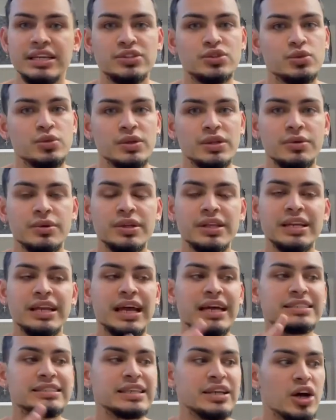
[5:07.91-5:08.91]
It's really, really
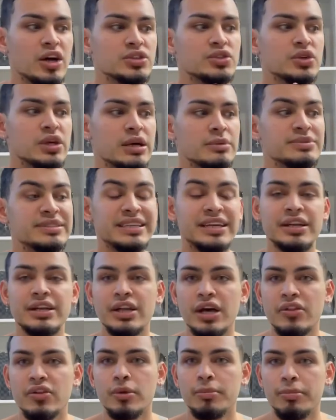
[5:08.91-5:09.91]
nice. It also comes in
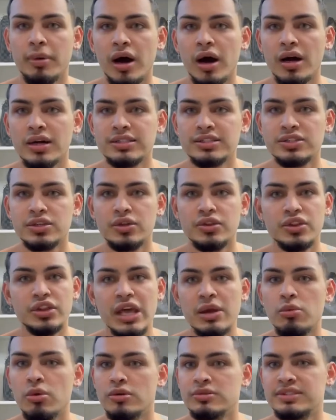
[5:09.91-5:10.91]
another box, so
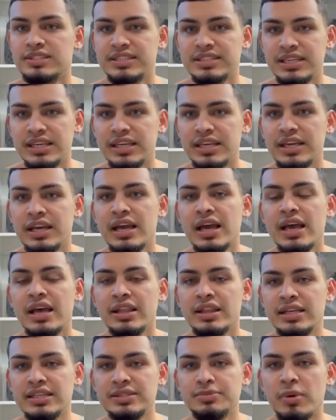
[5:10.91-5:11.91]
they won't see
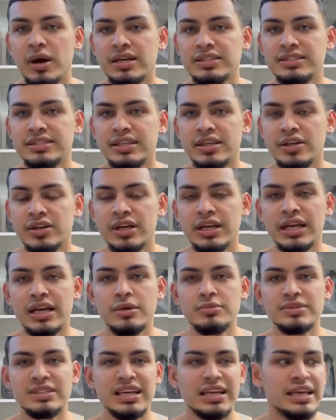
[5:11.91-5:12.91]
this box here. It
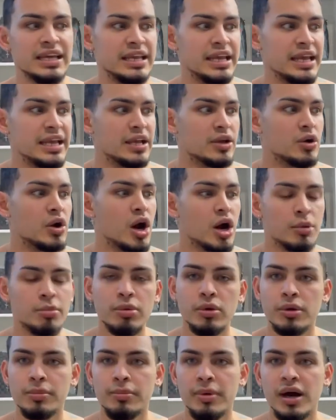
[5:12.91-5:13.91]
comes like in a
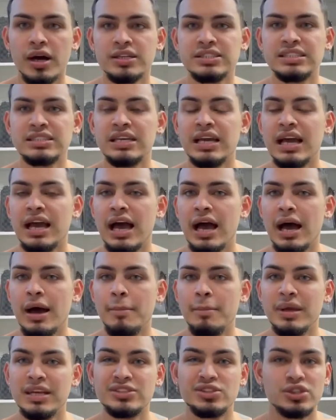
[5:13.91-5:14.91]
cardboard box to uh,
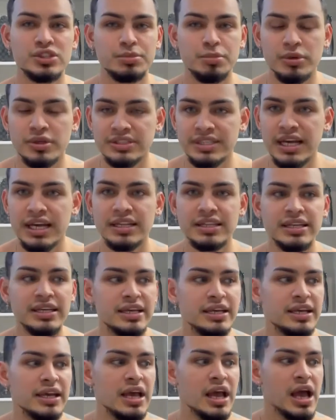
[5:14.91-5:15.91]
make sure it's
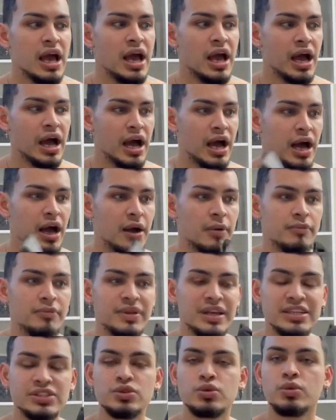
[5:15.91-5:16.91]
protected. Um,
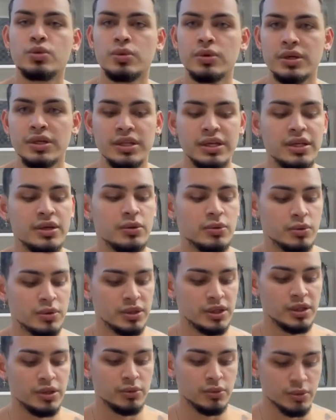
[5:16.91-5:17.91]
it's really,
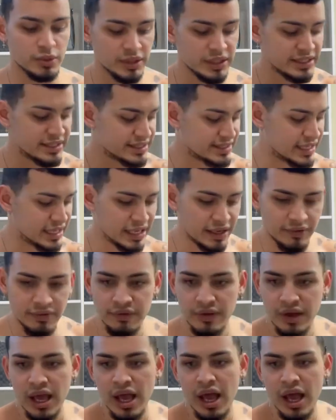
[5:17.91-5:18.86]
really, really safe.